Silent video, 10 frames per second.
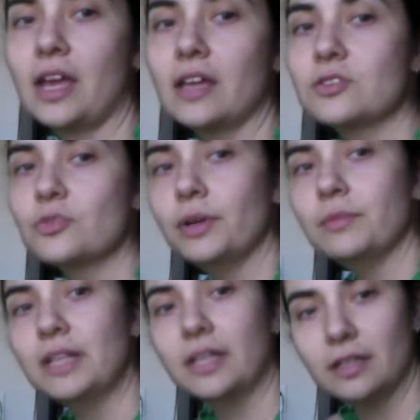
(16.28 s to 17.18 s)

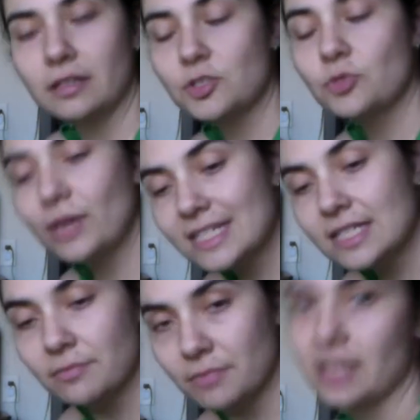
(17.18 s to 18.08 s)
20-minute
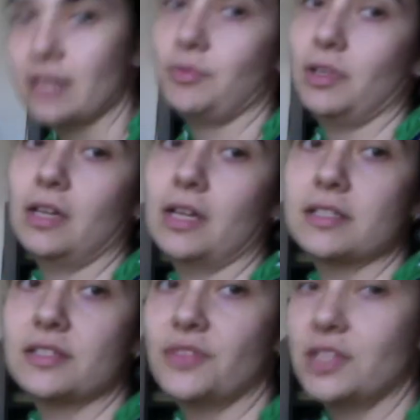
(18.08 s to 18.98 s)
Pilates
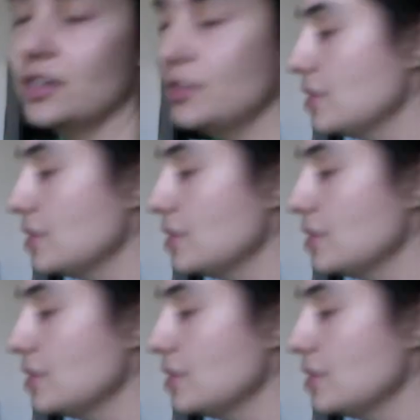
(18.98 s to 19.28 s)
video.